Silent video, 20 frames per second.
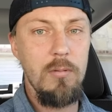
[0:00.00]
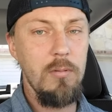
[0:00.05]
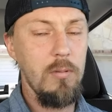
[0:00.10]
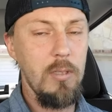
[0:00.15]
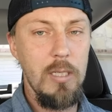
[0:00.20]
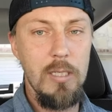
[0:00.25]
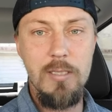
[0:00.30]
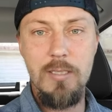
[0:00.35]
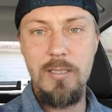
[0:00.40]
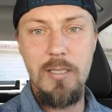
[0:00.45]

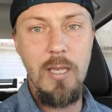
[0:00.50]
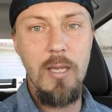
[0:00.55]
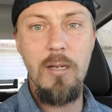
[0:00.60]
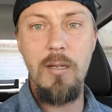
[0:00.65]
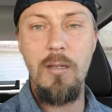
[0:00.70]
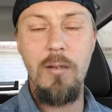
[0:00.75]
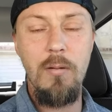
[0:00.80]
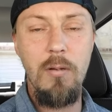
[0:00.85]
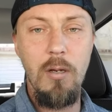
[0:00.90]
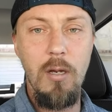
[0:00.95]

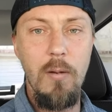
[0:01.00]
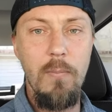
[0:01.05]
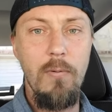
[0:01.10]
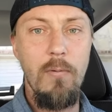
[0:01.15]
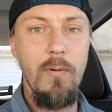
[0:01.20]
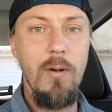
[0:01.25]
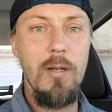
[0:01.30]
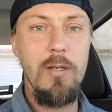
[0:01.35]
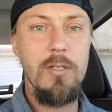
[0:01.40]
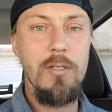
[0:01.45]
extended
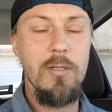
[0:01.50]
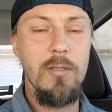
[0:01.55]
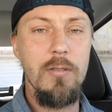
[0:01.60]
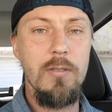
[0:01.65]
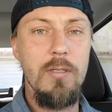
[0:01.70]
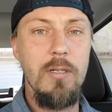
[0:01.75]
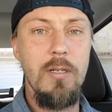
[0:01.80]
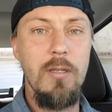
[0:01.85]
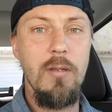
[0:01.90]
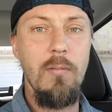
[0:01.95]

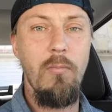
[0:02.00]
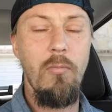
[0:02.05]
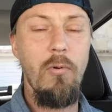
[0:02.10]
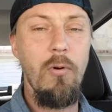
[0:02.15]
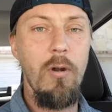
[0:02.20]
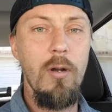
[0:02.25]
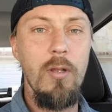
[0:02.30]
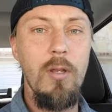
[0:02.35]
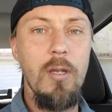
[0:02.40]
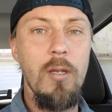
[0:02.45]
operations and in the
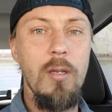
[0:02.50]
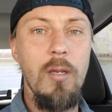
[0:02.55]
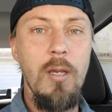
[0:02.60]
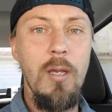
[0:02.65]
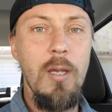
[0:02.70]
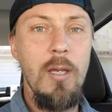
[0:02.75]
morning